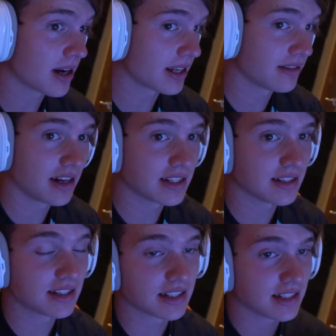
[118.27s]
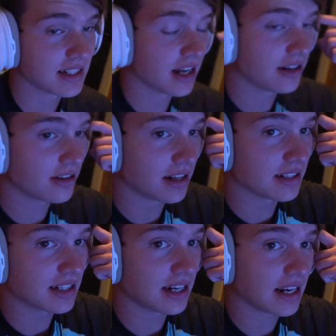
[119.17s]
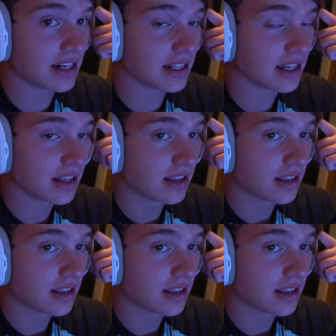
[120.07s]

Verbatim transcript: rocking a Ryzen 1600 and a 1080.